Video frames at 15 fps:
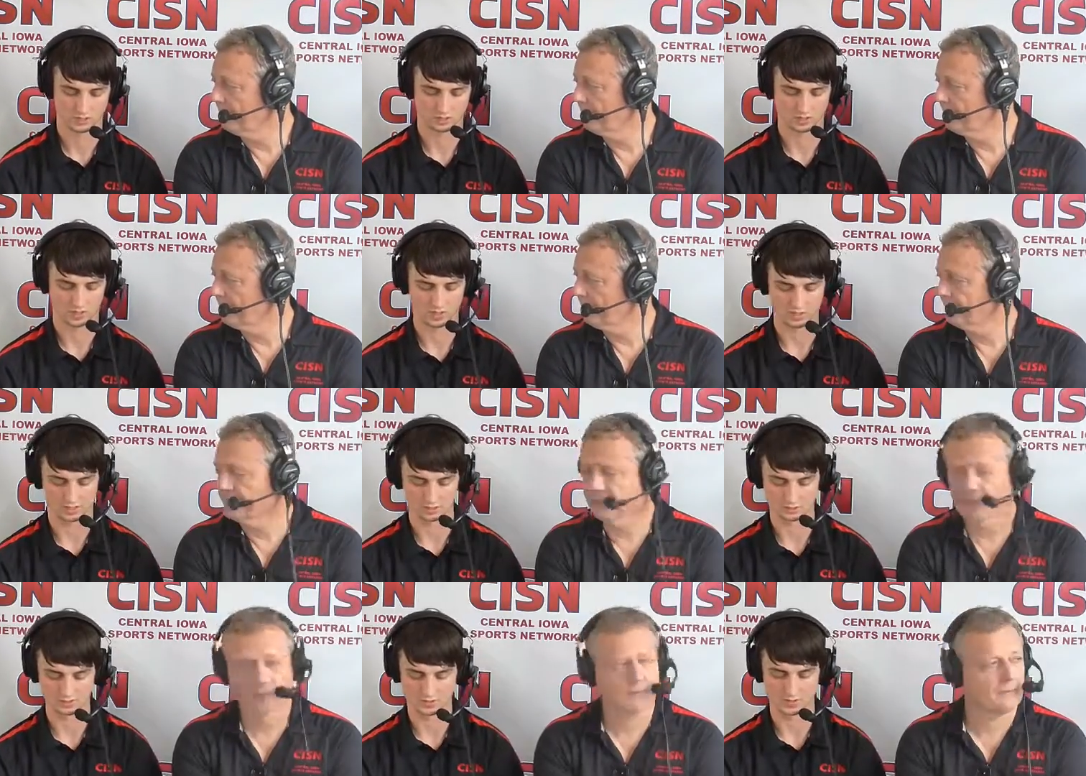Speaker 1: Right,
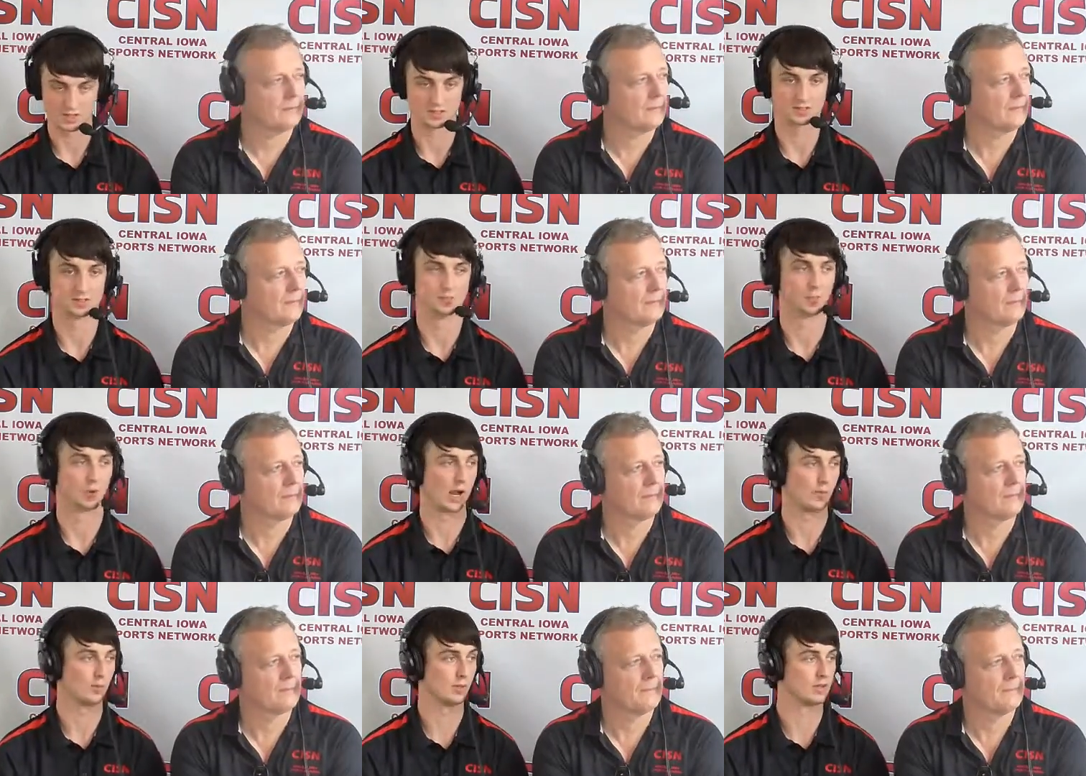and I'm sure that's
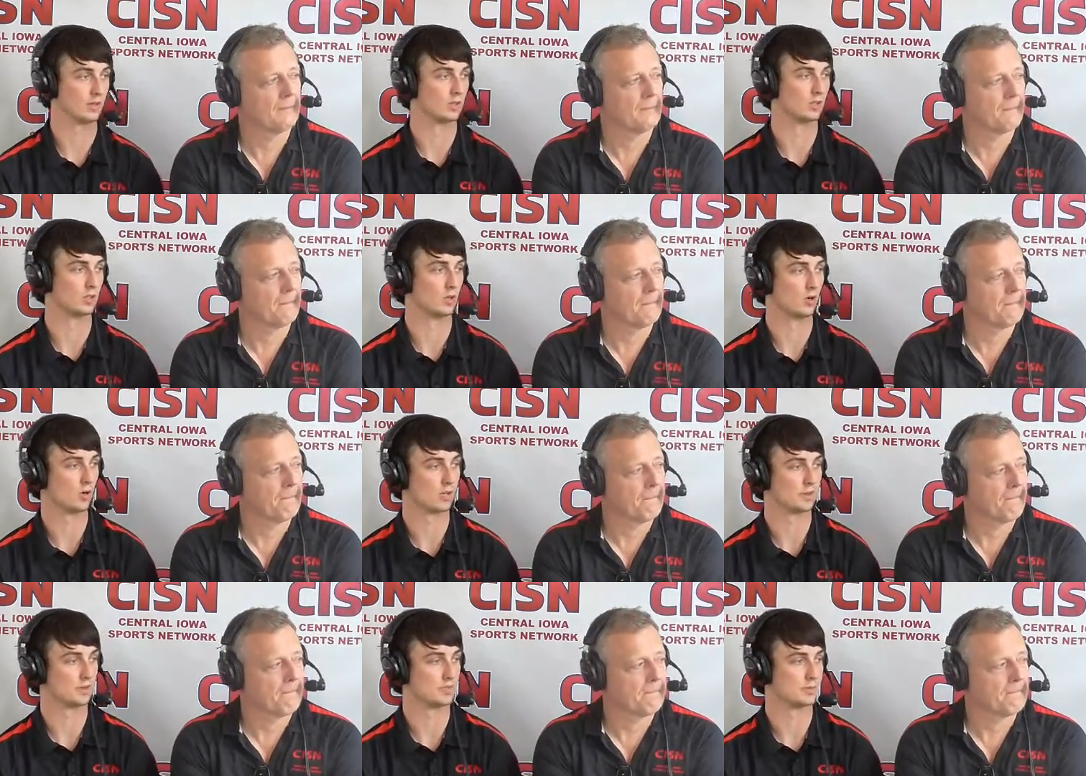probably their
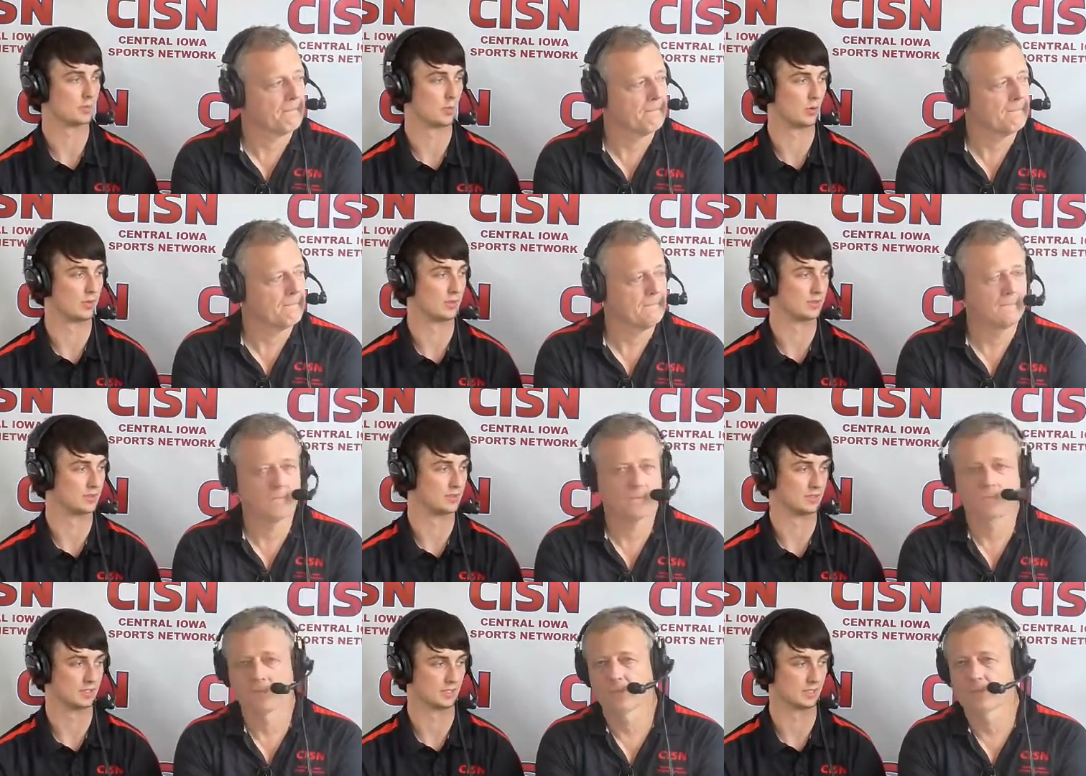goal at this point
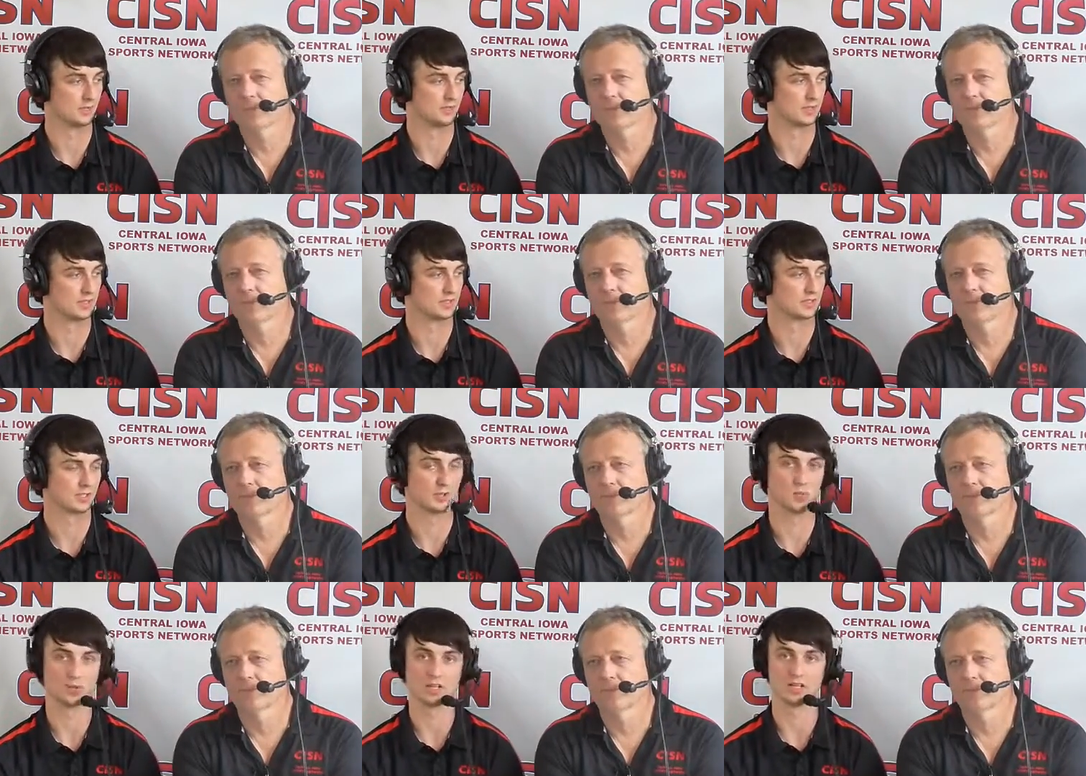is you know finish
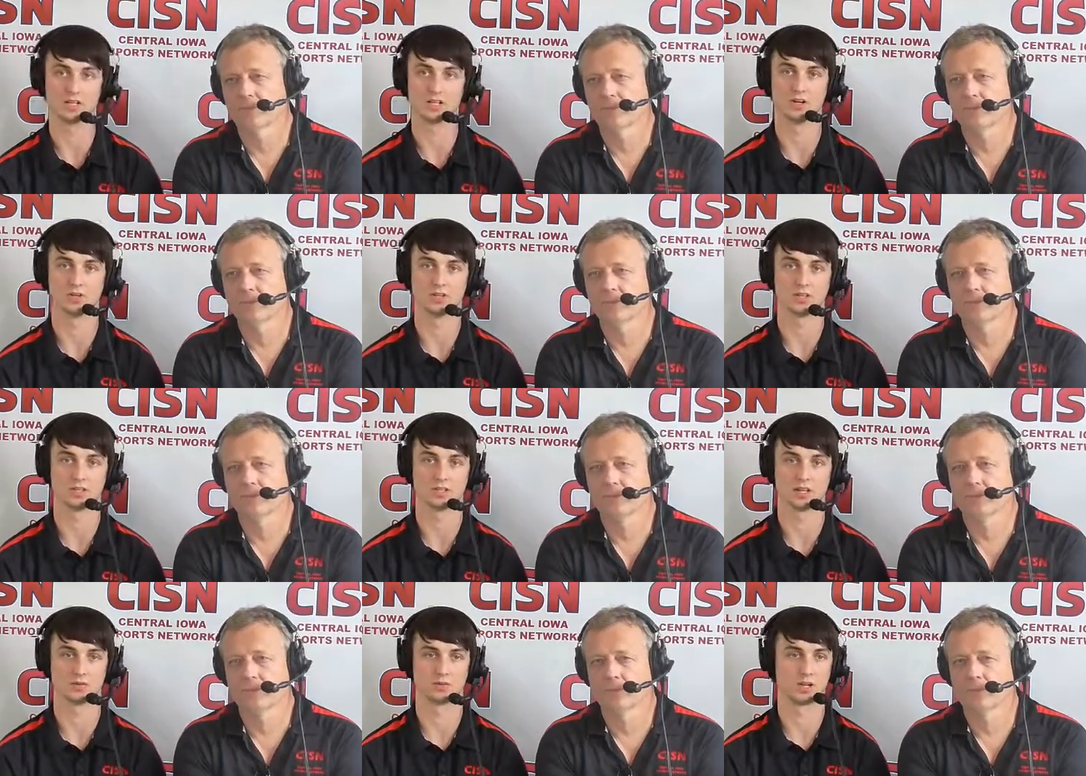on a winning note and
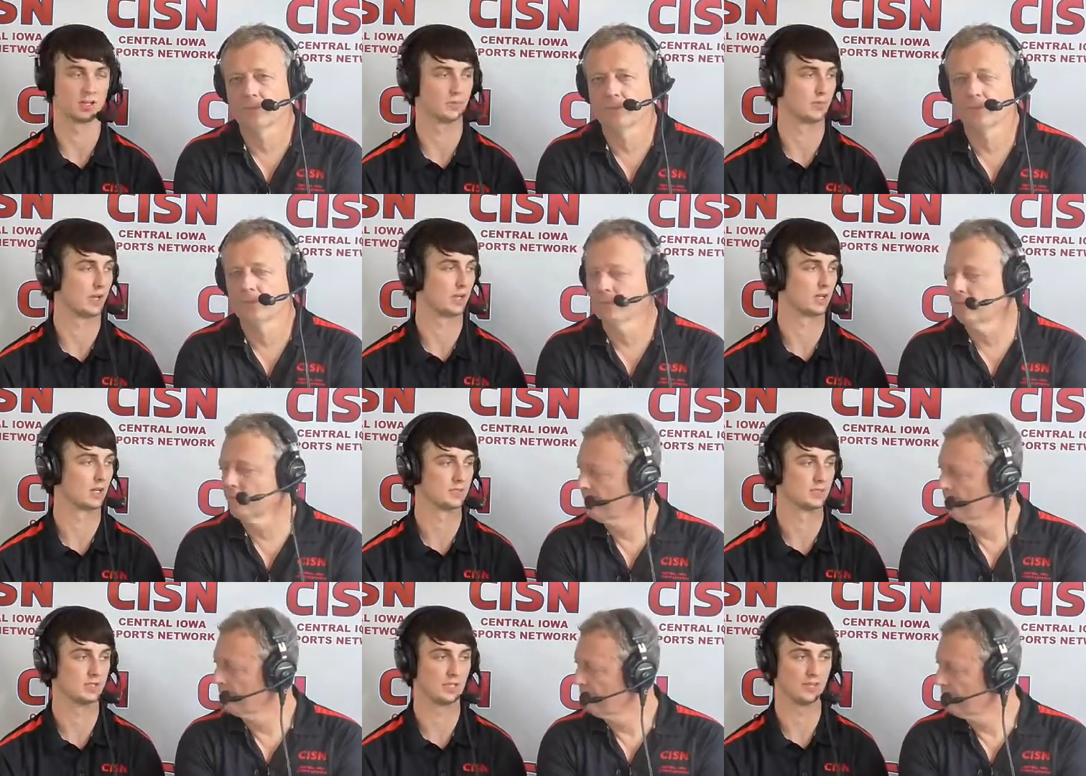get that record back
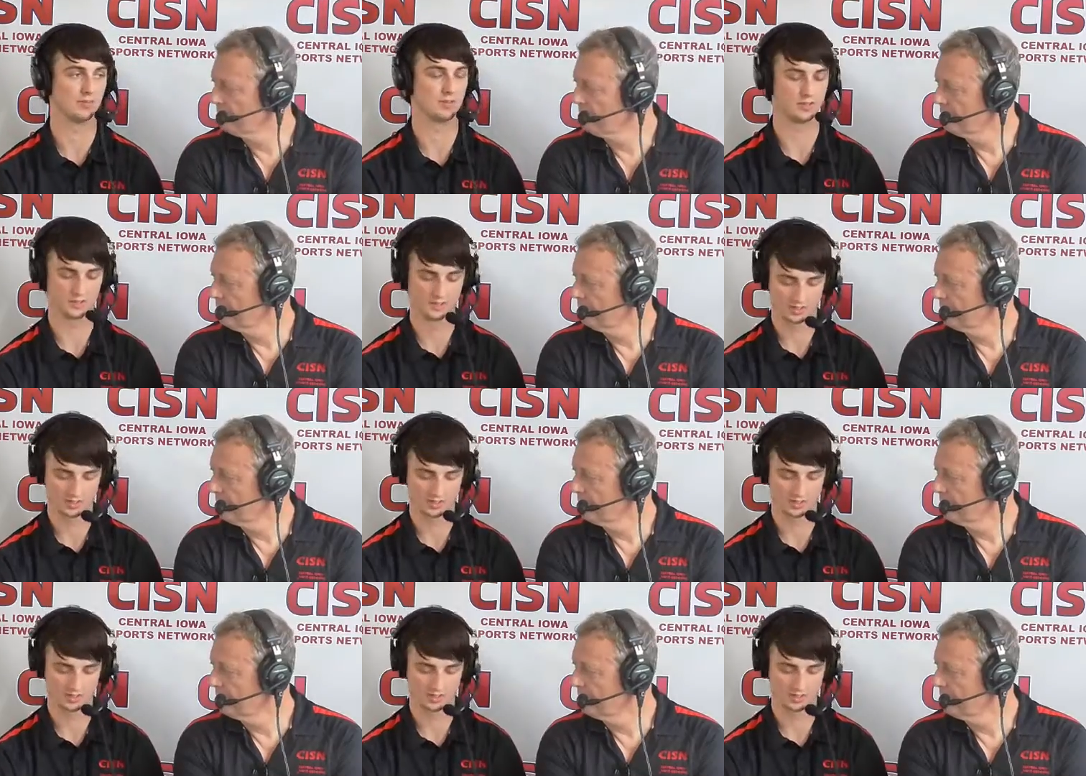up to even,